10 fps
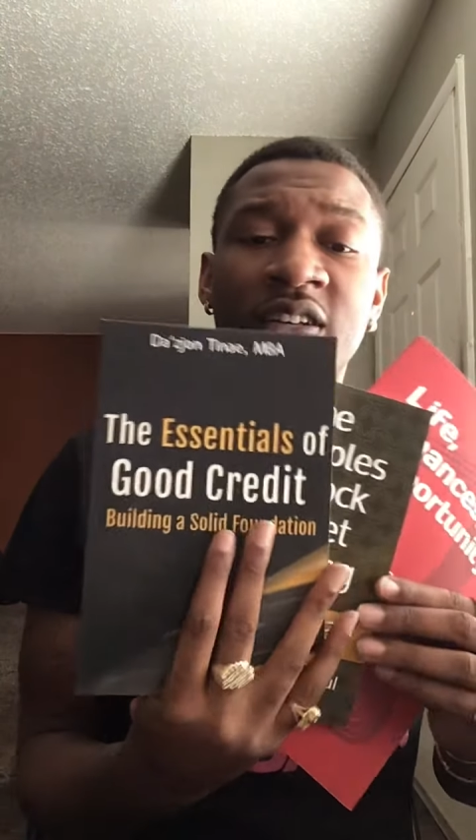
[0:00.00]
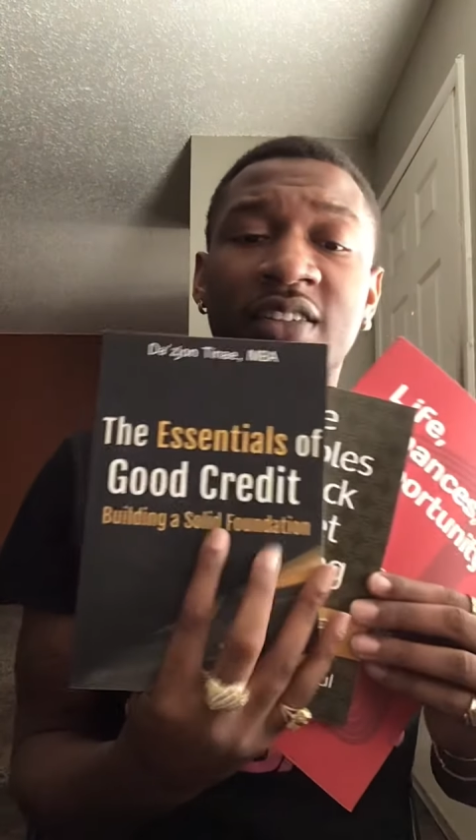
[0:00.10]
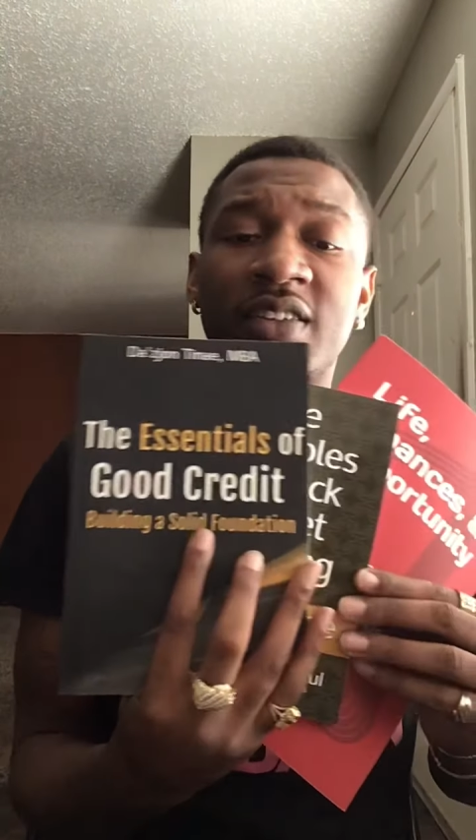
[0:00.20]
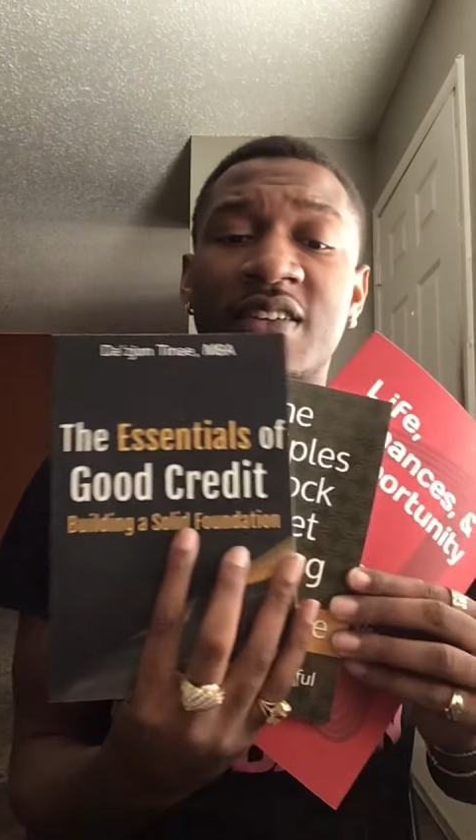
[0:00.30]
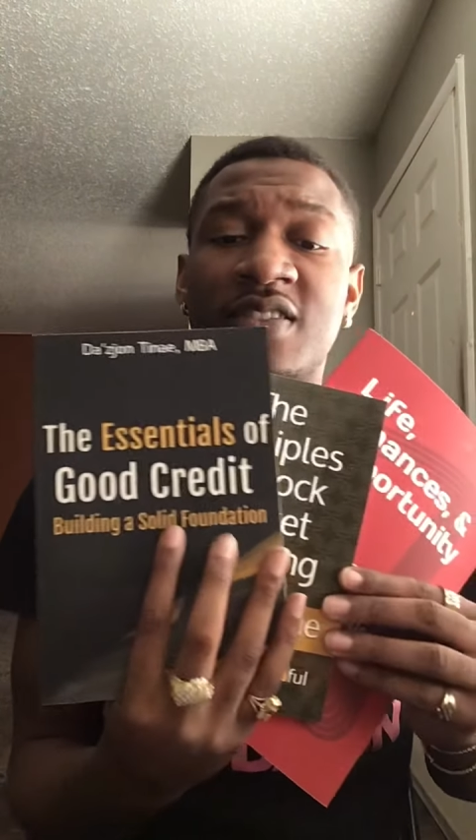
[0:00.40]

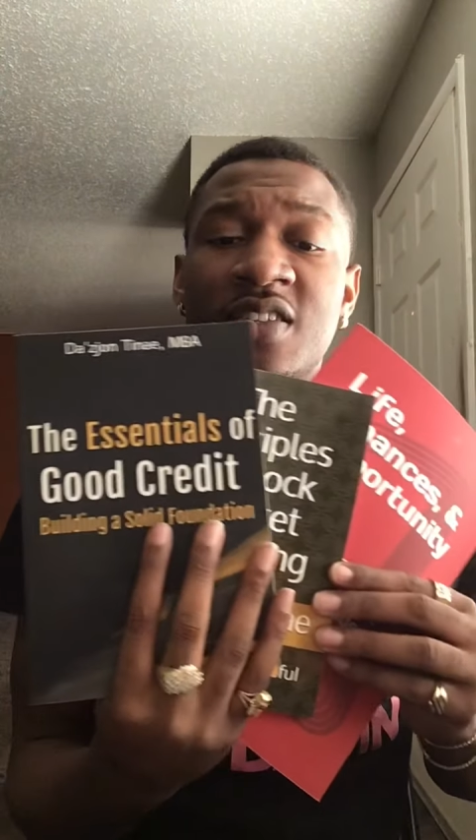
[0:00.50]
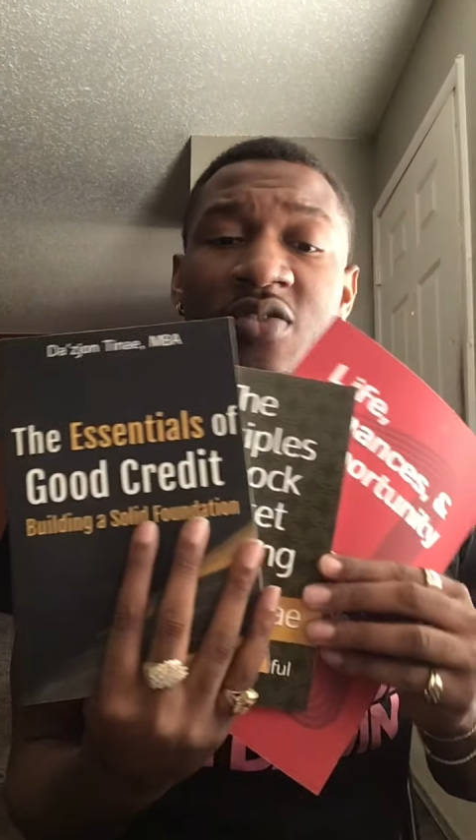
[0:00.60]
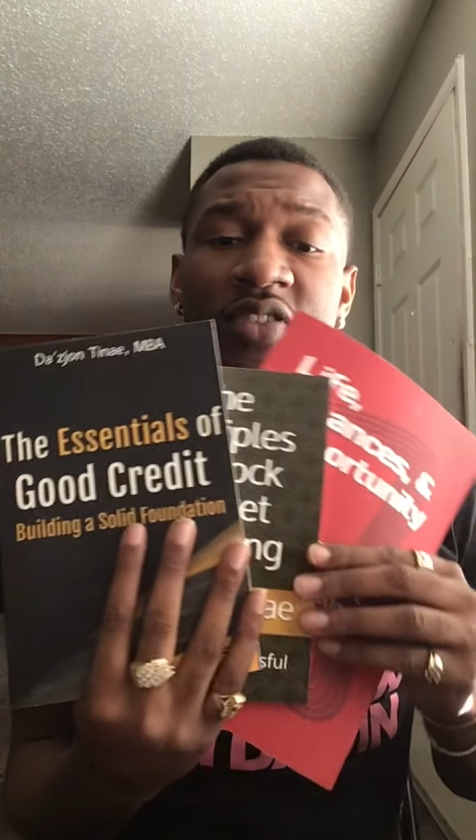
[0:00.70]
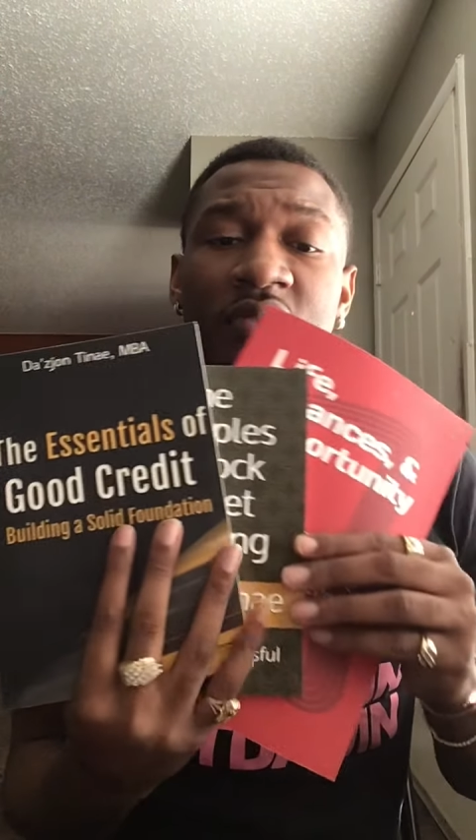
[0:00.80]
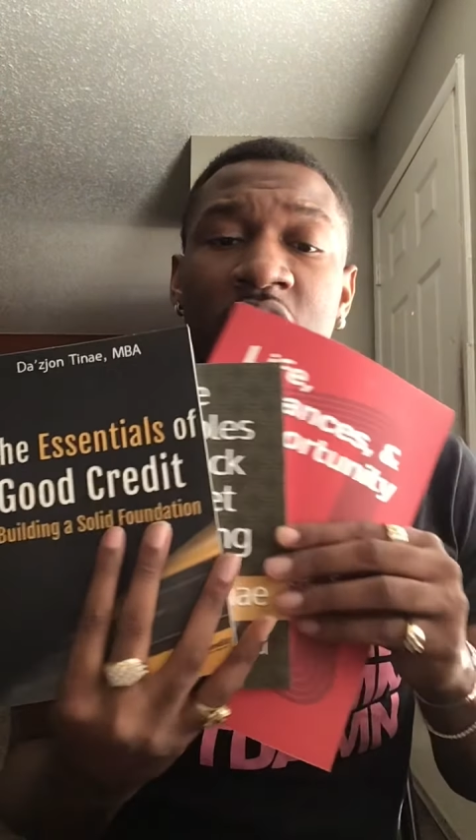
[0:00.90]
The
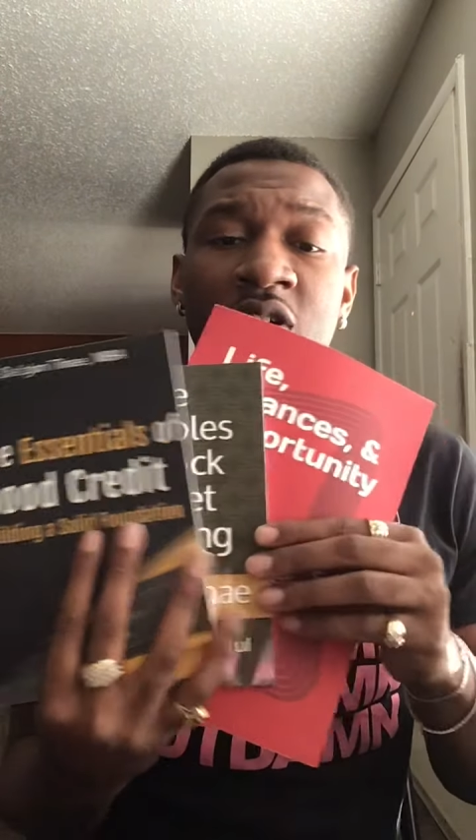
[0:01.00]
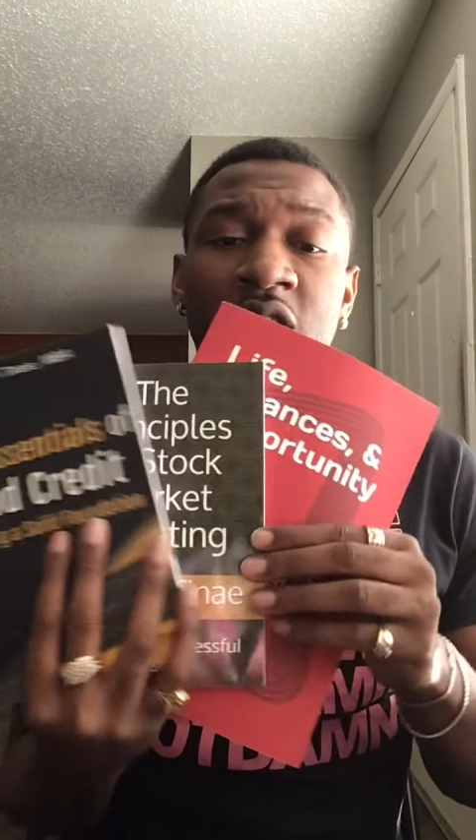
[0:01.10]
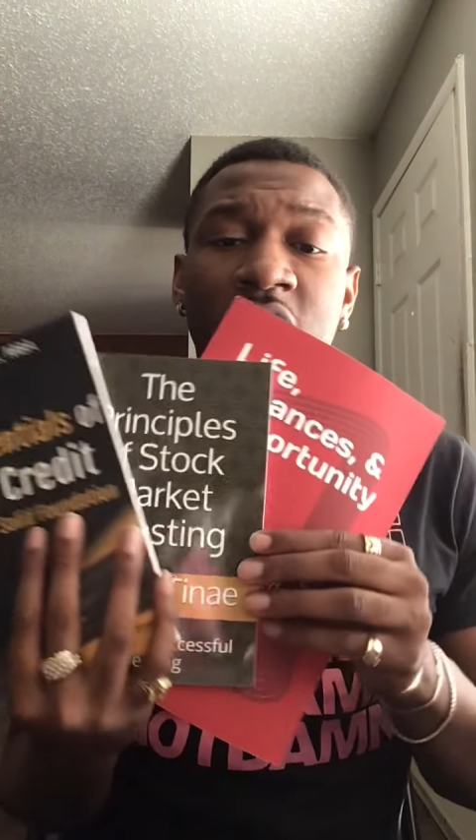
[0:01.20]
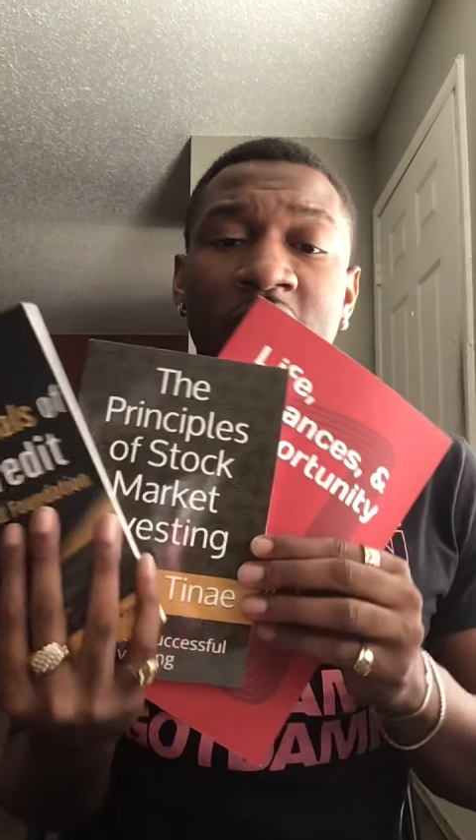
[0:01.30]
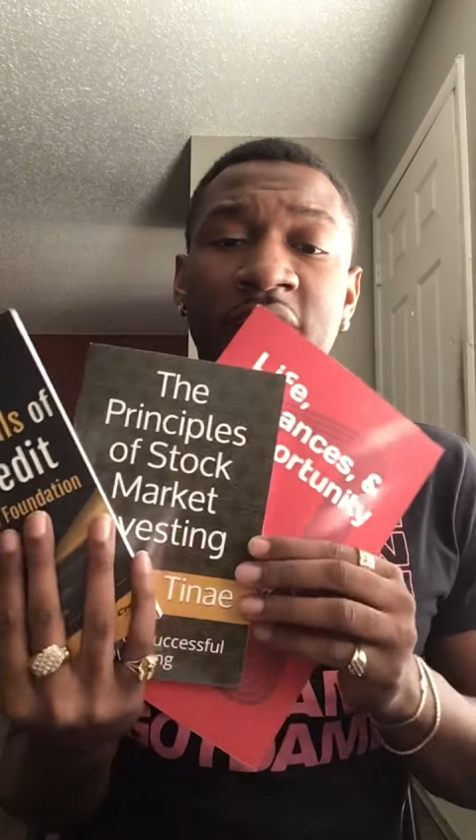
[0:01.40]
Essentials of
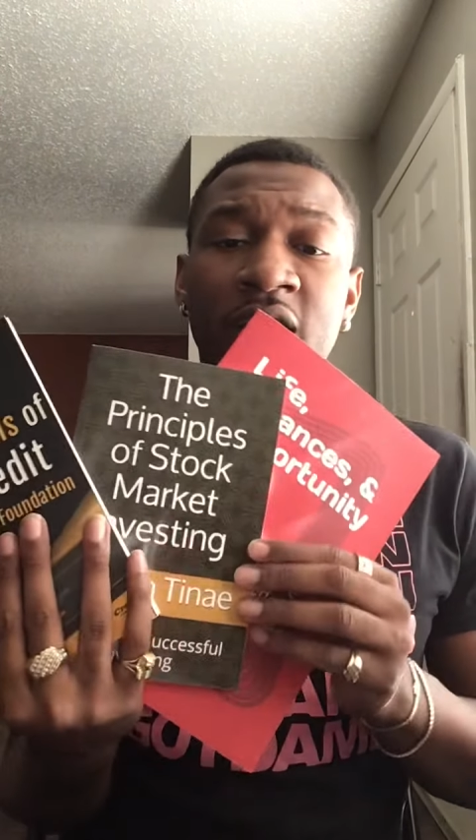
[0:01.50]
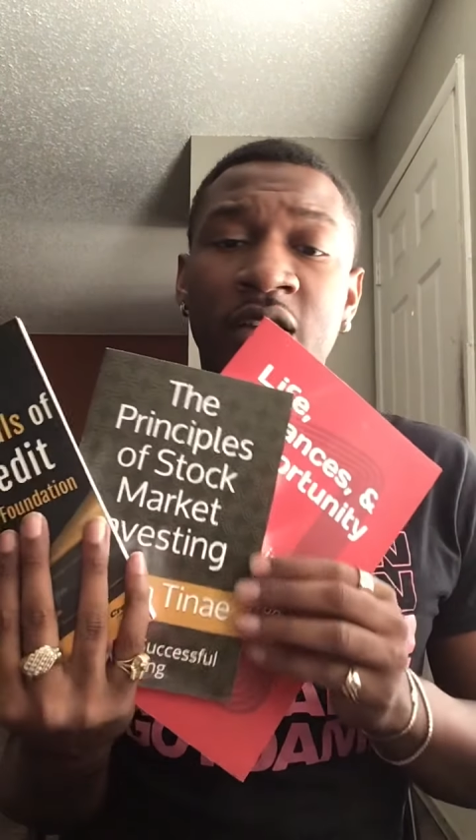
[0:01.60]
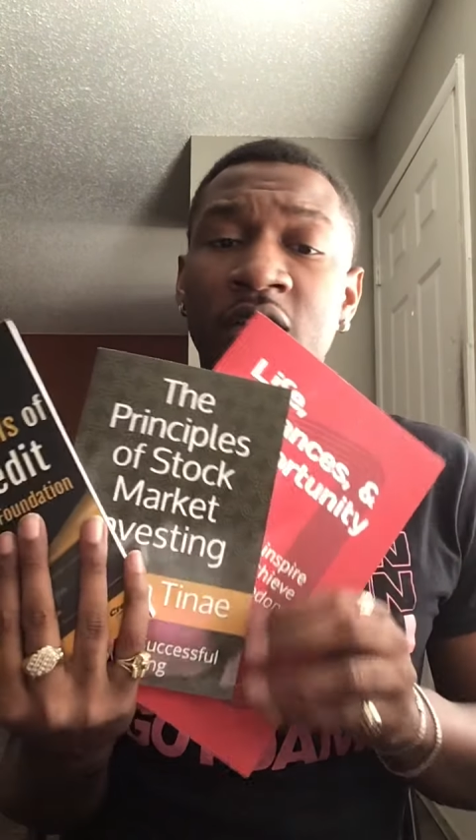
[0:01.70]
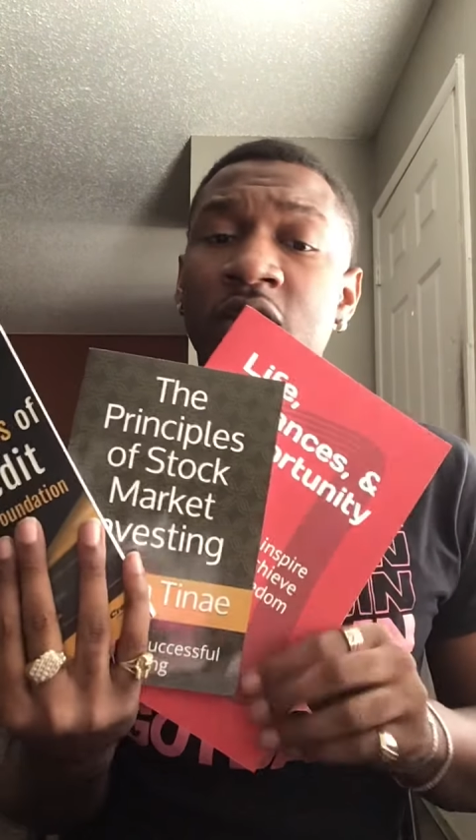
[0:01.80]
Good Credit,